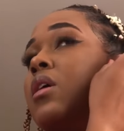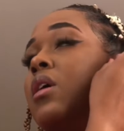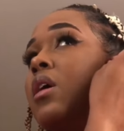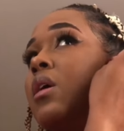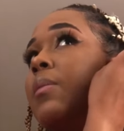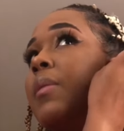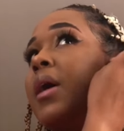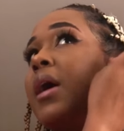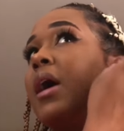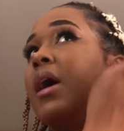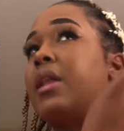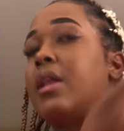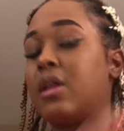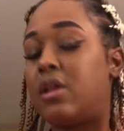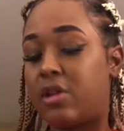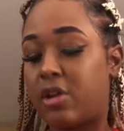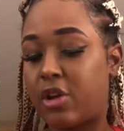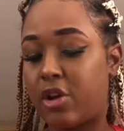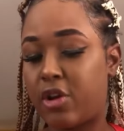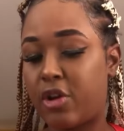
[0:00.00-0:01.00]
I'm going to have that
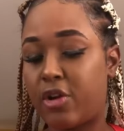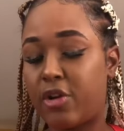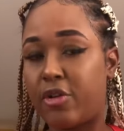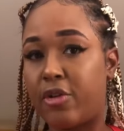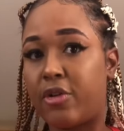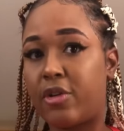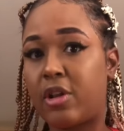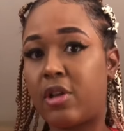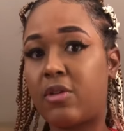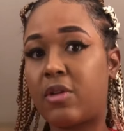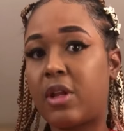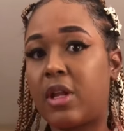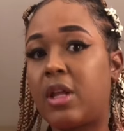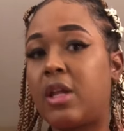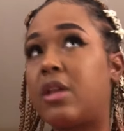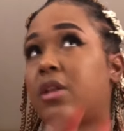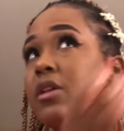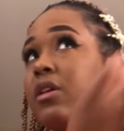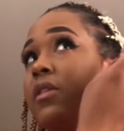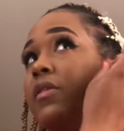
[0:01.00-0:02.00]
little curl on the
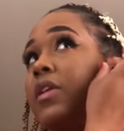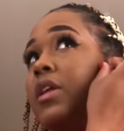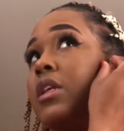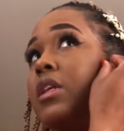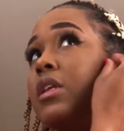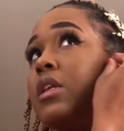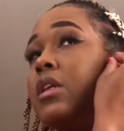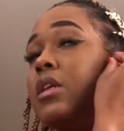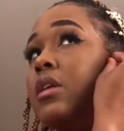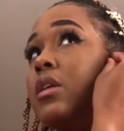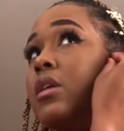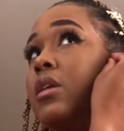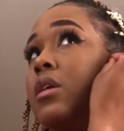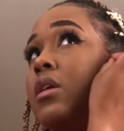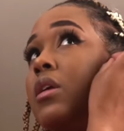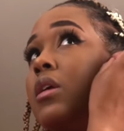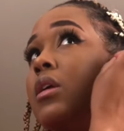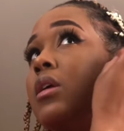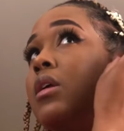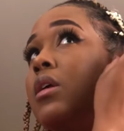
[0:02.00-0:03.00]
end of
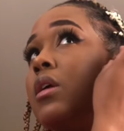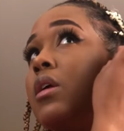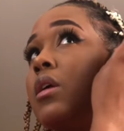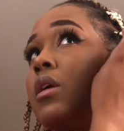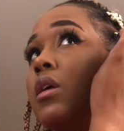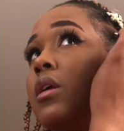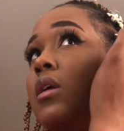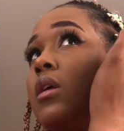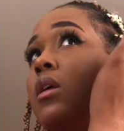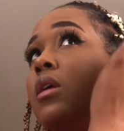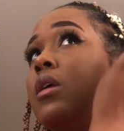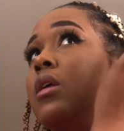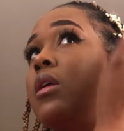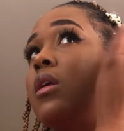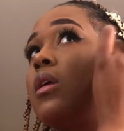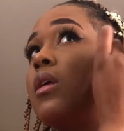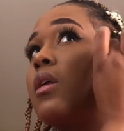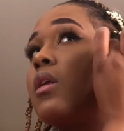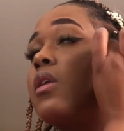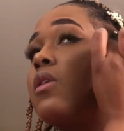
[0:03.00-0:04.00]

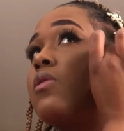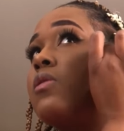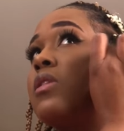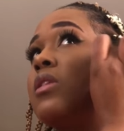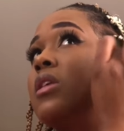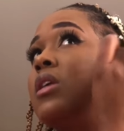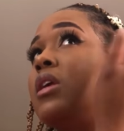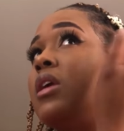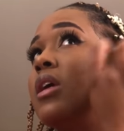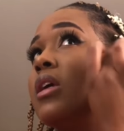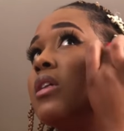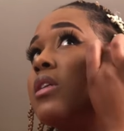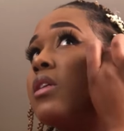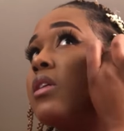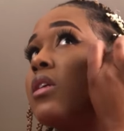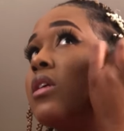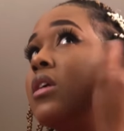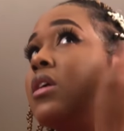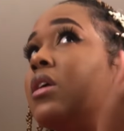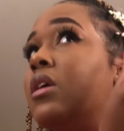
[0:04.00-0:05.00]
it. You see it?
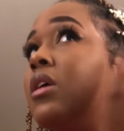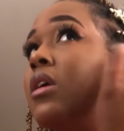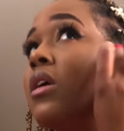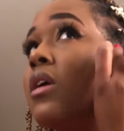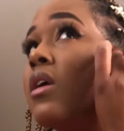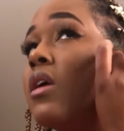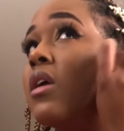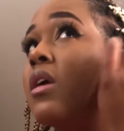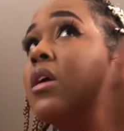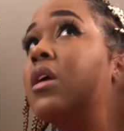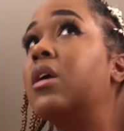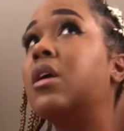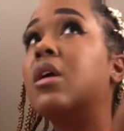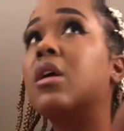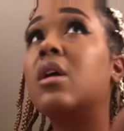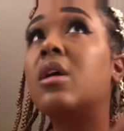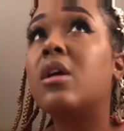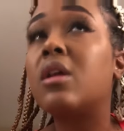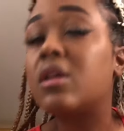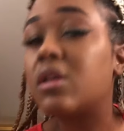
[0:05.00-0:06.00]

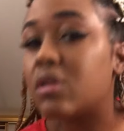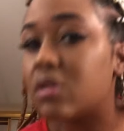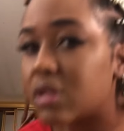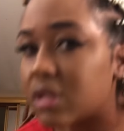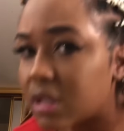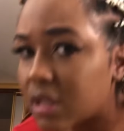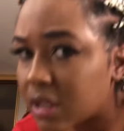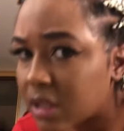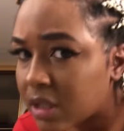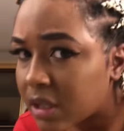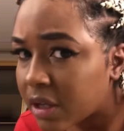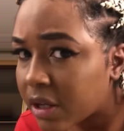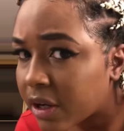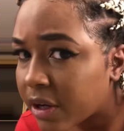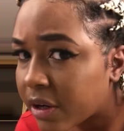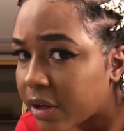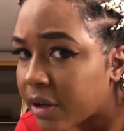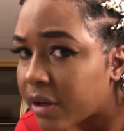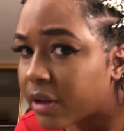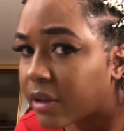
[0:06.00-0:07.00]
You see the little
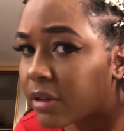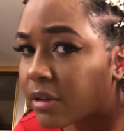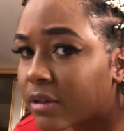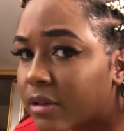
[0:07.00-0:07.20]
curl?